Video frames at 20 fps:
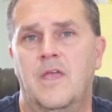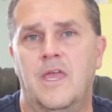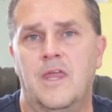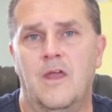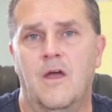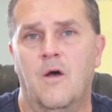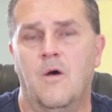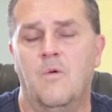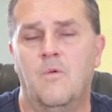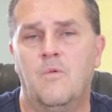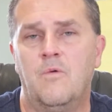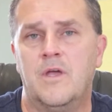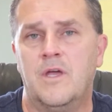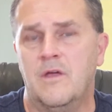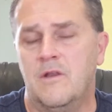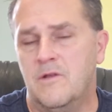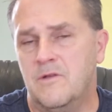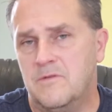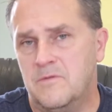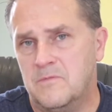We
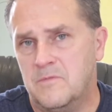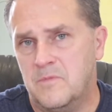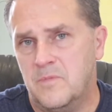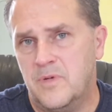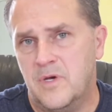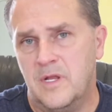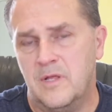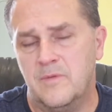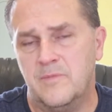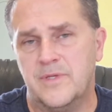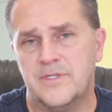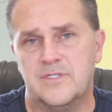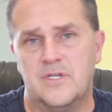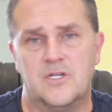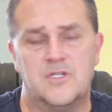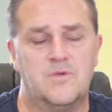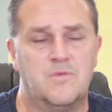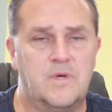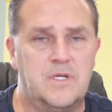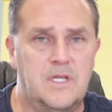could have put in a
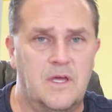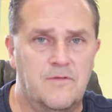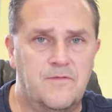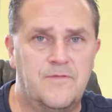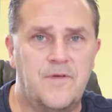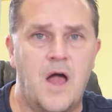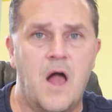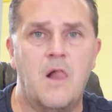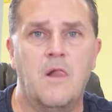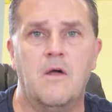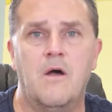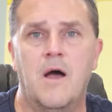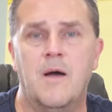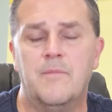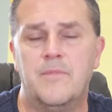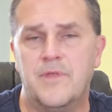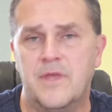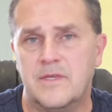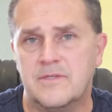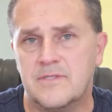position, we've done
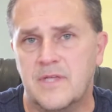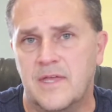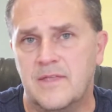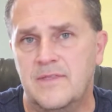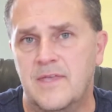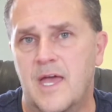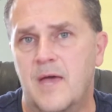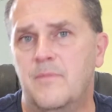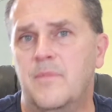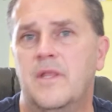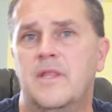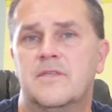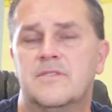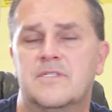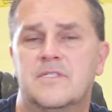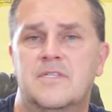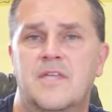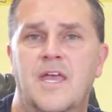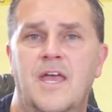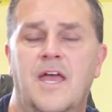follow-up, things like that, but
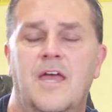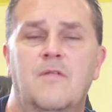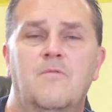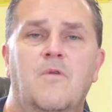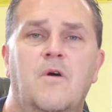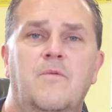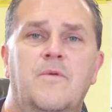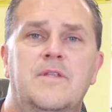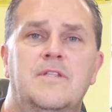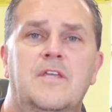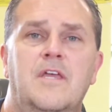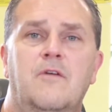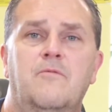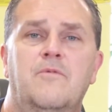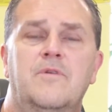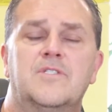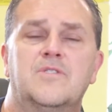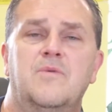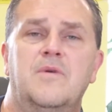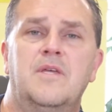instead what we did
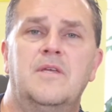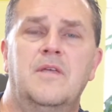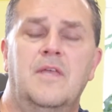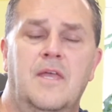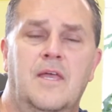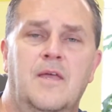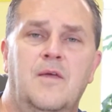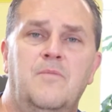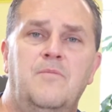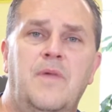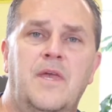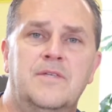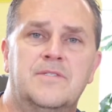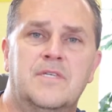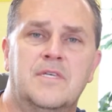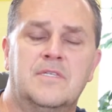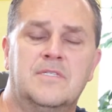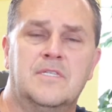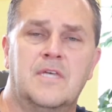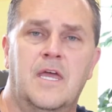was we
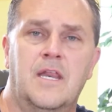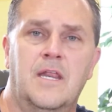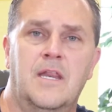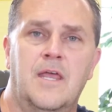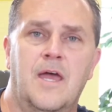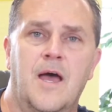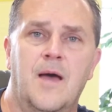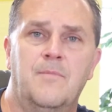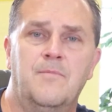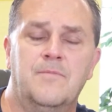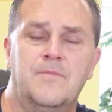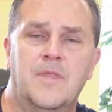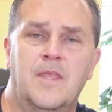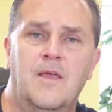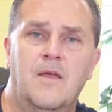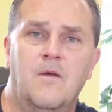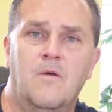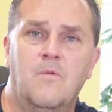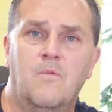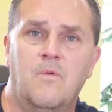basically set it up
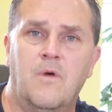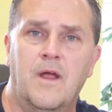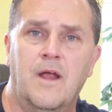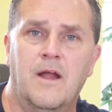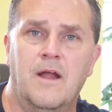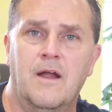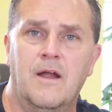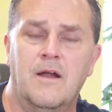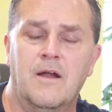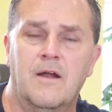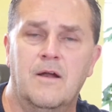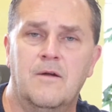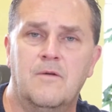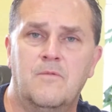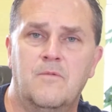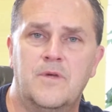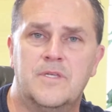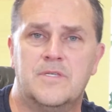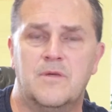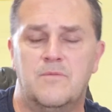
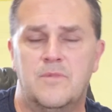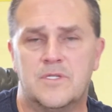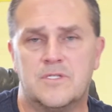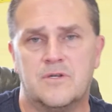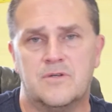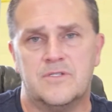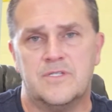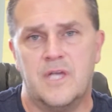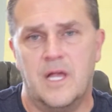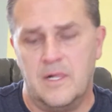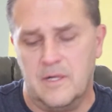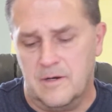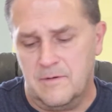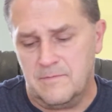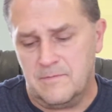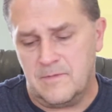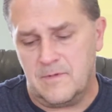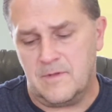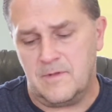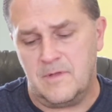where we said, Mr. Seller,